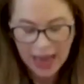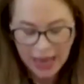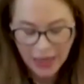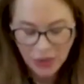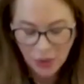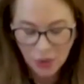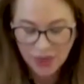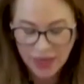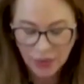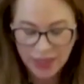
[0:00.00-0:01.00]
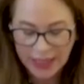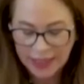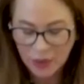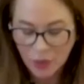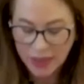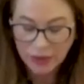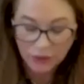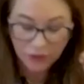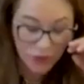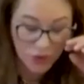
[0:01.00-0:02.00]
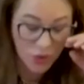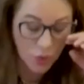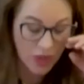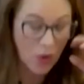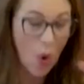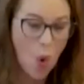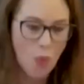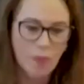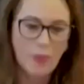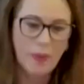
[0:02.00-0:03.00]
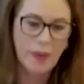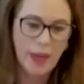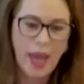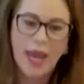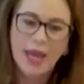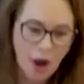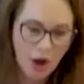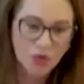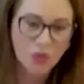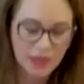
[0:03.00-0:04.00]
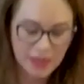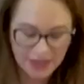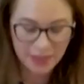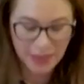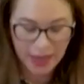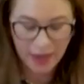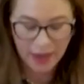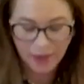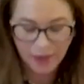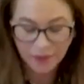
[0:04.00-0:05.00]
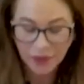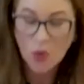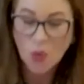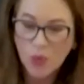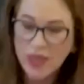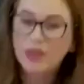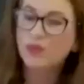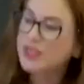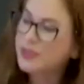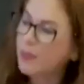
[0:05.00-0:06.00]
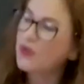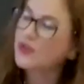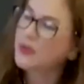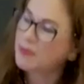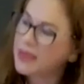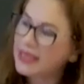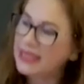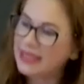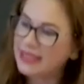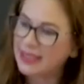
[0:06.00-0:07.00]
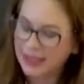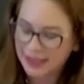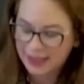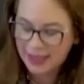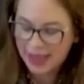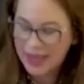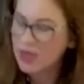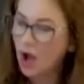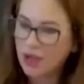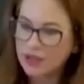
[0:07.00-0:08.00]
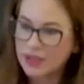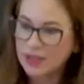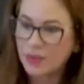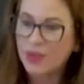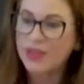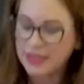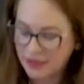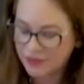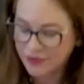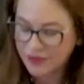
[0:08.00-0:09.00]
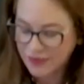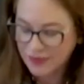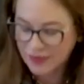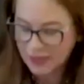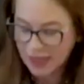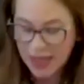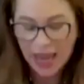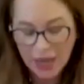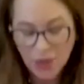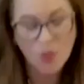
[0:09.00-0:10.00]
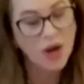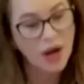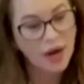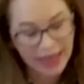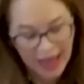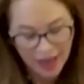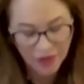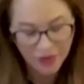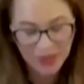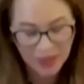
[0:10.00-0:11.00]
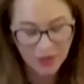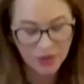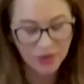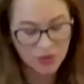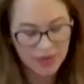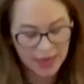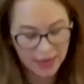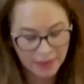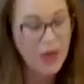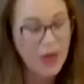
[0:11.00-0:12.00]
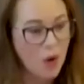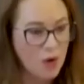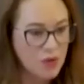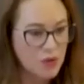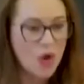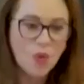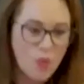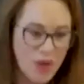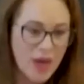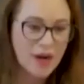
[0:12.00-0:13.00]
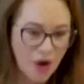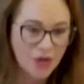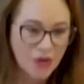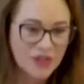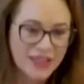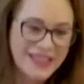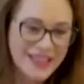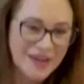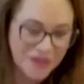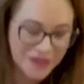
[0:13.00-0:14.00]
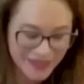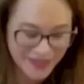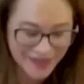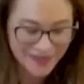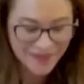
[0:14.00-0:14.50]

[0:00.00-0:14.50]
I know that we can look at the future with hope and not with despair, with responsibility and not with indifference. And we are gathered here today because we are not indifferent.